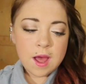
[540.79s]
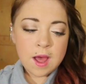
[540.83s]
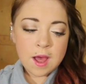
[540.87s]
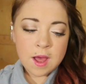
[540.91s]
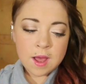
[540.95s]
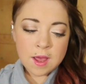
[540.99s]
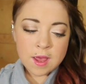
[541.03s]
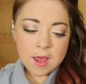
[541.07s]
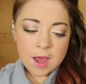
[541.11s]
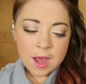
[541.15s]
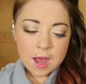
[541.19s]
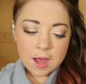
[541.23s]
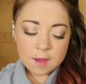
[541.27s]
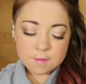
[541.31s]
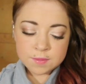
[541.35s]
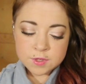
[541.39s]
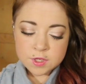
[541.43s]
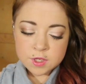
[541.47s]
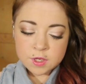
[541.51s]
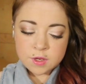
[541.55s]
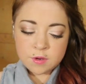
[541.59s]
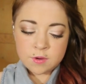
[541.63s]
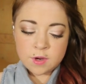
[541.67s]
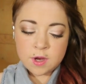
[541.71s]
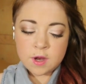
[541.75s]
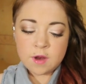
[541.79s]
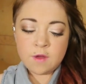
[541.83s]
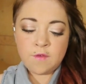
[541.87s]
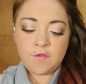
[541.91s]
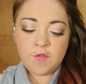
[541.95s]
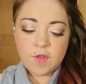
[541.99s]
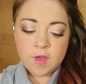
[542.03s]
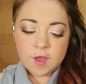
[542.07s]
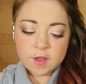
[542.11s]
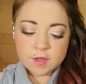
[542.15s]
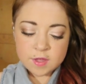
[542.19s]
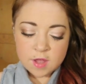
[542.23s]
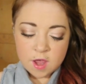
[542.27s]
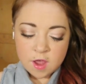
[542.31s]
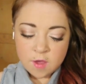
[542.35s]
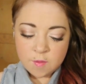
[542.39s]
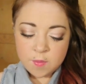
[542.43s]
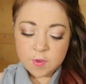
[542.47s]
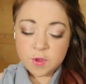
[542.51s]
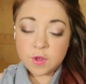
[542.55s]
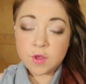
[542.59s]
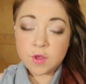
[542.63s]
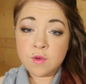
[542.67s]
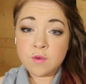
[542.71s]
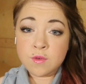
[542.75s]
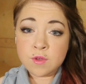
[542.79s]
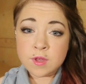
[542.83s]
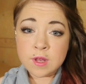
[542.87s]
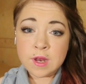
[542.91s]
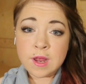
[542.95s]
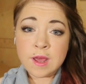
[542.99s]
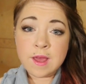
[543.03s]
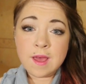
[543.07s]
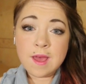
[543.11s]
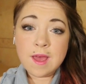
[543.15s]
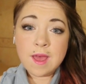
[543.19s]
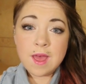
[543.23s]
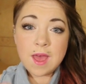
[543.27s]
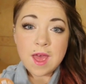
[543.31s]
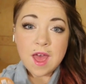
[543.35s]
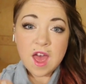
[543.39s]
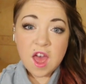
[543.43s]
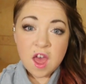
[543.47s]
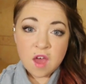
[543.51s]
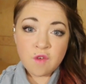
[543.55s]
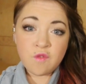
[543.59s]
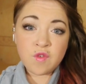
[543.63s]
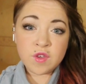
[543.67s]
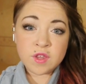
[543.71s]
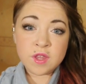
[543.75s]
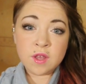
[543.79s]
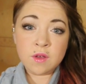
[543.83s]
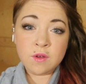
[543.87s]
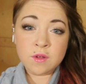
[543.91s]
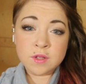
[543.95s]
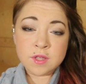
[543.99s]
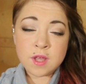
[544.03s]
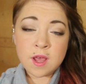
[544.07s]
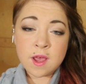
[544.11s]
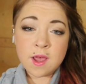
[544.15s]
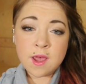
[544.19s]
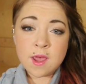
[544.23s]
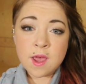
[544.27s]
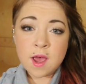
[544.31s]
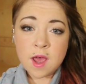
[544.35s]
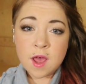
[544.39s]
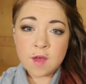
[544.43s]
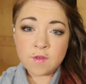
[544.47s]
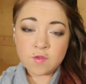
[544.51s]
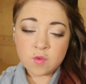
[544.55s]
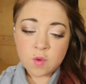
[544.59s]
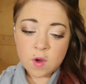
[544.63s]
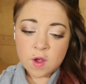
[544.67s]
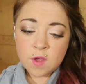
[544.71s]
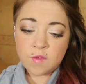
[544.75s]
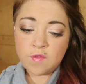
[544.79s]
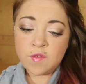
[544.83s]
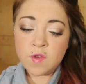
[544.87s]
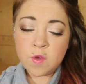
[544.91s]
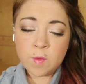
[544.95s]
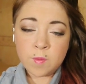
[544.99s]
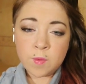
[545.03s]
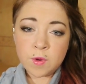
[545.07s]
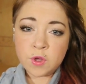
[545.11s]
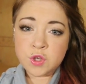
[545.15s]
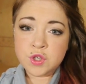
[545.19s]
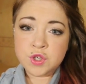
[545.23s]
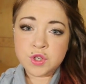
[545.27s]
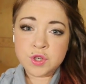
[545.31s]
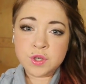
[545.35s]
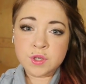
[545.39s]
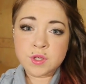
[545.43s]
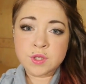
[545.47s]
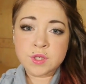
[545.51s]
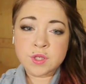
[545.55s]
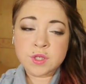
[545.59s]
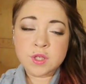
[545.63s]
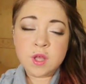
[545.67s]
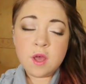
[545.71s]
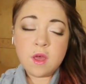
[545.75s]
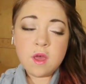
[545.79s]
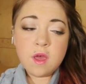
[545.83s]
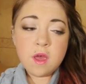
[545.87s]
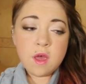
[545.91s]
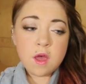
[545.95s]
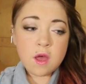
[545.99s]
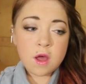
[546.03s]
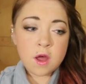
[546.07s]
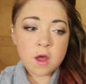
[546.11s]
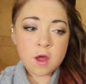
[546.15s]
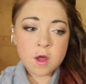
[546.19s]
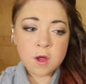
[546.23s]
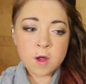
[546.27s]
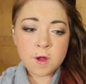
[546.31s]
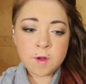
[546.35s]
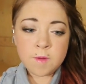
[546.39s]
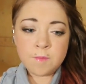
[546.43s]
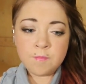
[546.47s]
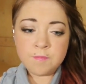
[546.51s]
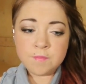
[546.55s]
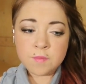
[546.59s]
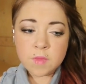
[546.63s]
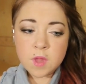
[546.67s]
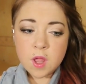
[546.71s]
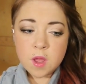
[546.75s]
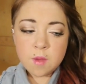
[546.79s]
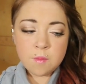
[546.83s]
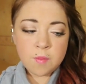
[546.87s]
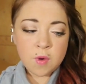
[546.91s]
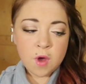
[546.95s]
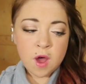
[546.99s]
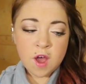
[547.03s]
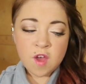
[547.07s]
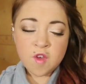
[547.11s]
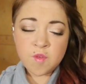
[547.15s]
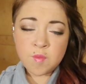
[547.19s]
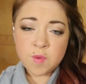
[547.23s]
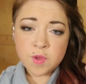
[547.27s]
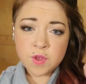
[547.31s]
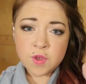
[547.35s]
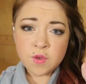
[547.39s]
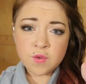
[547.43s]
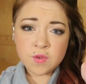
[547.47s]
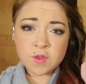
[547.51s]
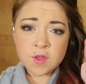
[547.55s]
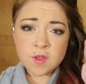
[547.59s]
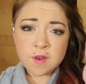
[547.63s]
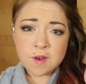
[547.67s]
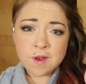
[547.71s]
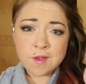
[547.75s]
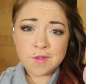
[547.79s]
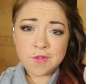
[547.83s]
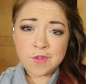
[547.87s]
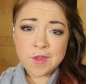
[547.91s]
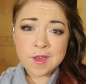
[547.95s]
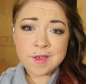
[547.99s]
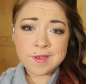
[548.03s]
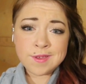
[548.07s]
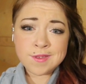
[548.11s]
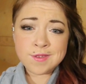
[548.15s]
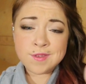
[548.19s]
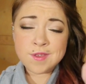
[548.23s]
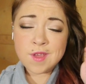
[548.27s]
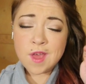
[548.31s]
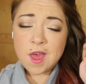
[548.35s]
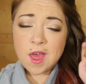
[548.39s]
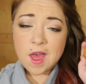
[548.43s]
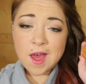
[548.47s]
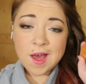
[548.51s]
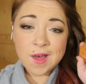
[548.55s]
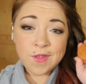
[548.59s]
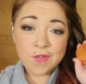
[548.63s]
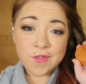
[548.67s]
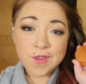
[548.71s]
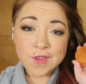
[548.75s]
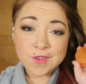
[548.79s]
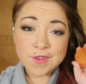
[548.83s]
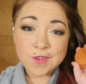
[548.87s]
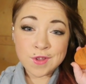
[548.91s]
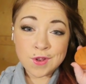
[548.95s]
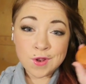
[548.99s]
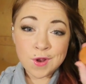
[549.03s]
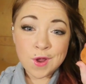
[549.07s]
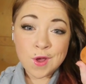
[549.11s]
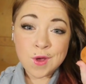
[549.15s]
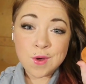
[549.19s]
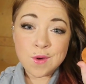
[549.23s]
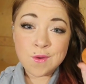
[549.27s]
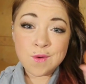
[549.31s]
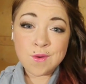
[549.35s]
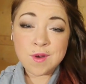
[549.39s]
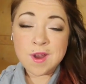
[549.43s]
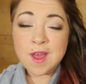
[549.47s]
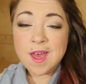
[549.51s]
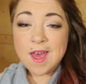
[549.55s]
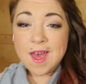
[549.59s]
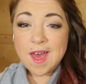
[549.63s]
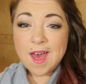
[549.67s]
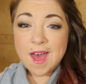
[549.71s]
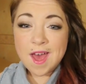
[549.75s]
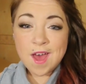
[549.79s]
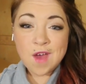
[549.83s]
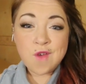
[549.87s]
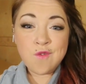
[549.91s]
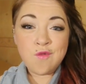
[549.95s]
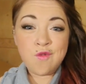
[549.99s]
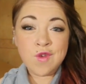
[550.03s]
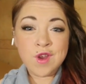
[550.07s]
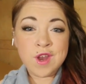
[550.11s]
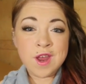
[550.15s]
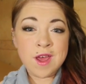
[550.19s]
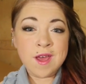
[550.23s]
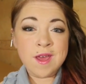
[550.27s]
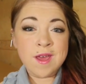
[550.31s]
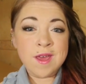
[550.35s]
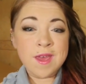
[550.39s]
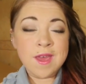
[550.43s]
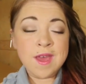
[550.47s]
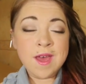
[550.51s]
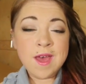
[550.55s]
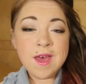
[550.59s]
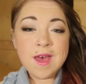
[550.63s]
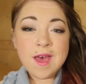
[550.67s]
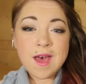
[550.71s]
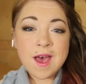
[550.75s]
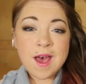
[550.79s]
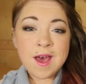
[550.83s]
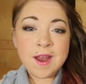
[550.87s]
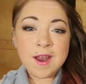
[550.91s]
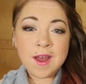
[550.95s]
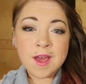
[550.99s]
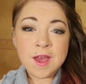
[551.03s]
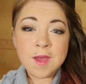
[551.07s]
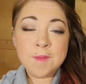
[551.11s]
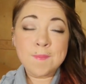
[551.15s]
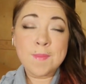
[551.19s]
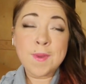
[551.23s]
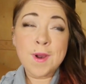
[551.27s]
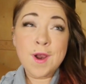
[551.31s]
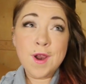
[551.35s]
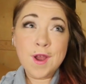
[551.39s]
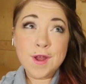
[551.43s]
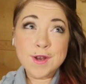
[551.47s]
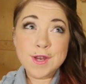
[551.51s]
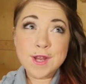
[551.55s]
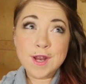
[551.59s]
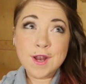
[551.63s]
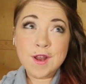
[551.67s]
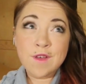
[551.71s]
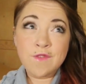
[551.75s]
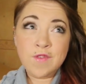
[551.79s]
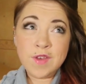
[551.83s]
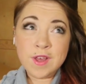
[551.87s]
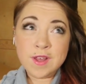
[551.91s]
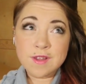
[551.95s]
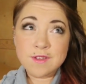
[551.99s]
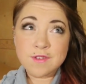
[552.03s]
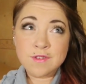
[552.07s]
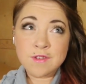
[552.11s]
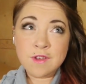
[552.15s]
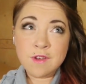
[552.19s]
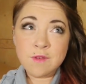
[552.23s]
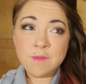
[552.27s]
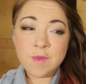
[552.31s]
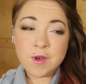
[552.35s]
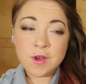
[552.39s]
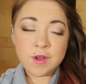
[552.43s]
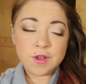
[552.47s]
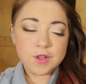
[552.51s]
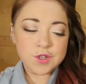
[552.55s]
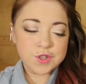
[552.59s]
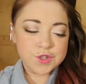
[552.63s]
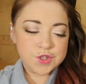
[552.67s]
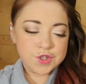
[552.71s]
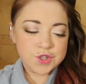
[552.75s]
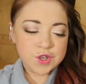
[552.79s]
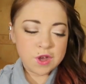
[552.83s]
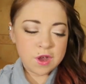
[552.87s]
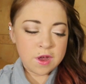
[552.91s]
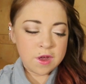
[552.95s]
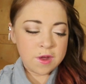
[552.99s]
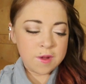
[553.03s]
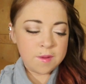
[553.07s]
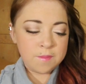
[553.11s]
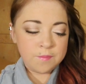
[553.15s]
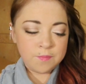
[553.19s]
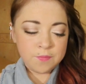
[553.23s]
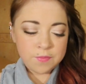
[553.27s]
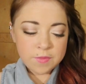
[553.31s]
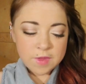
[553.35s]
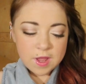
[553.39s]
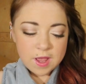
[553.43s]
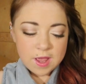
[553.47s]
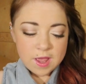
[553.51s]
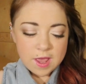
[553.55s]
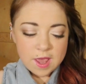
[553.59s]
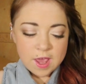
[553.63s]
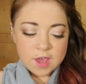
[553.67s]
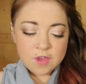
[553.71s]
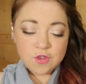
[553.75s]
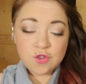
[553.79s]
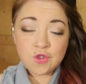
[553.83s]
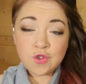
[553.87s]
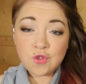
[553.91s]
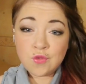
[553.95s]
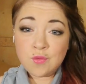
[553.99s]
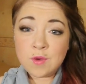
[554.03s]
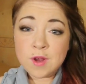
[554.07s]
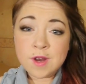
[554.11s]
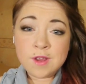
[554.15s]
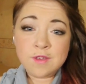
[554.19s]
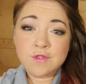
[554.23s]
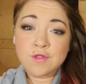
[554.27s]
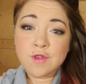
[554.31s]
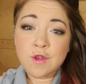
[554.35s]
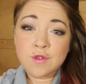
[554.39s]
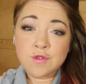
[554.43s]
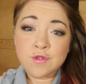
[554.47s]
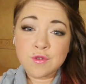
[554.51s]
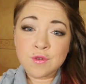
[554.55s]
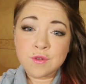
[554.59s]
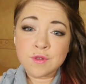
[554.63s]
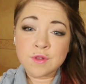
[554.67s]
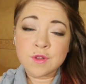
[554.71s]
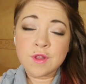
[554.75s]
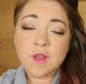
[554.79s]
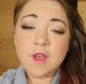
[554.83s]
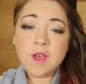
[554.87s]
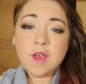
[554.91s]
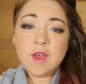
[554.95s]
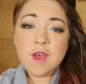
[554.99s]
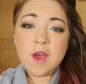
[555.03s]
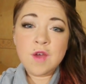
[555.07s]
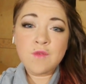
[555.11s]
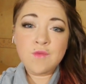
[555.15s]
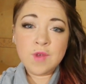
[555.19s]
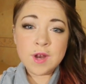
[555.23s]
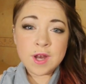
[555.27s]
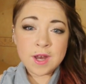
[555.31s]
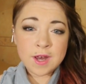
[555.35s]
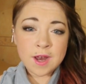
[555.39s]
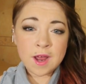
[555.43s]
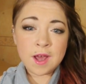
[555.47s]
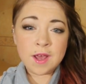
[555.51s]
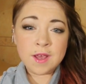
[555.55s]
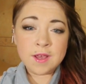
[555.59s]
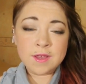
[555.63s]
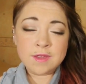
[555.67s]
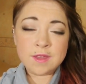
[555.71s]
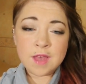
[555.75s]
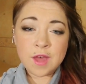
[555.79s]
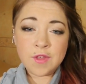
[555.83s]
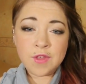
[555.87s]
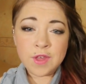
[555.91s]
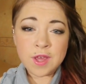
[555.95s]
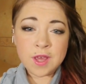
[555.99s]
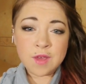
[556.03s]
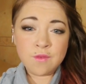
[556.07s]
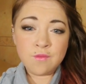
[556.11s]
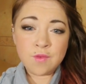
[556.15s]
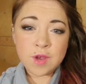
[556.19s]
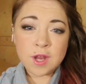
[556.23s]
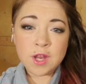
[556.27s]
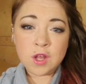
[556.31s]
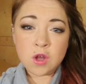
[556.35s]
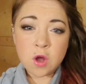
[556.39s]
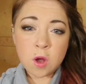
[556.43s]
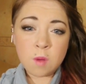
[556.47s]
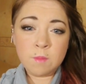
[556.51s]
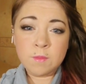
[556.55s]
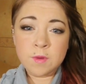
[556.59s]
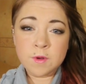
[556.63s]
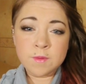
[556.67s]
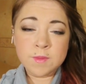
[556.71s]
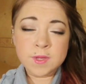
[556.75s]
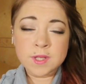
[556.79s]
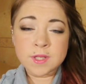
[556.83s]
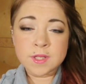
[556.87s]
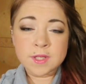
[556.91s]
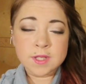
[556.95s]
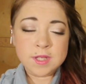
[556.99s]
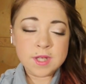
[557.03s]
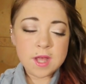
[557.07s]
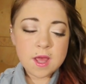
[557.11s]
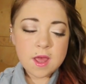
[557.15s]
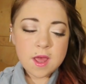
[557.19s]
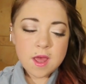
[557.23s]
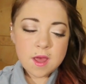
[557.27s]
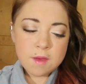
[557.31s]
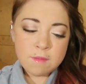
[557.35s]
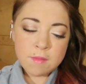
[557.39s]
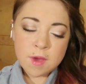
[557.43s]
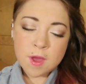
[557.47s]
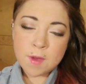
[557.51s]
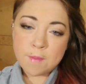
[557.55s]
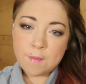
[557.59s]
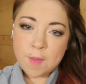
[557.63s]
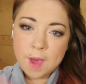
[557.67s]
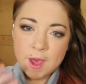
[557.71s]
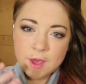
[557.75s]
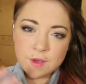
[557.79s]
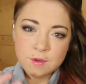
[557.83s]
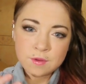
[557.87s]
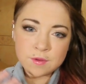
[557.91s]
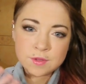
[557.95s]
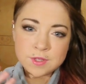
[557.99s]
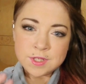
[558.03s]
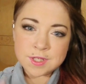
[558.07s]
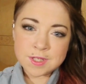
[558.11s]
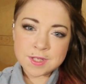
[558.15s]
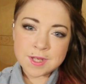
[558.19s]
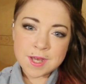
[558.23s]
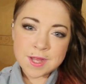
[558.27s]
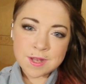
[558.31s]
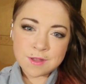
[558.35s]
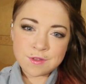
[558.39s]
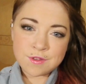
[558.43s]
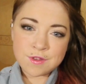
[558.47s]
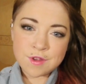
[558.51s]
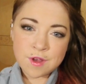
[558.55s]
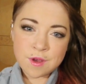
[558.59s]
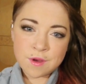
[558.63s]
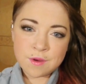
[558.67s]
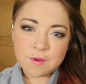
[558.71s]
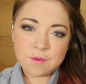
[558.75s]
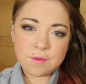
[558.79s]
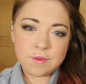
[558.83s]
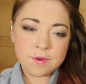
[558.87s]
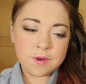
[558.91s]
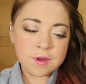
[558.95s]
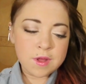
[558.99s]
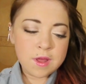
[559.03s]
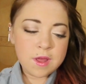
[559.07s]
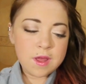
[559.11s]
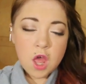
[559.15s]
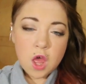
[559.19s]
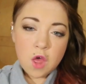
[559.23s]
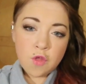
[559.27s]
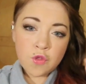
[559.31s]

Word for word: I absolutely love this. I've using it every single day. I have quite a few blushers um, but I've been using this and this alone every day and I bloody love it so much. Um, it's just really subtle and really nice. I think it really complements my pale skin tone.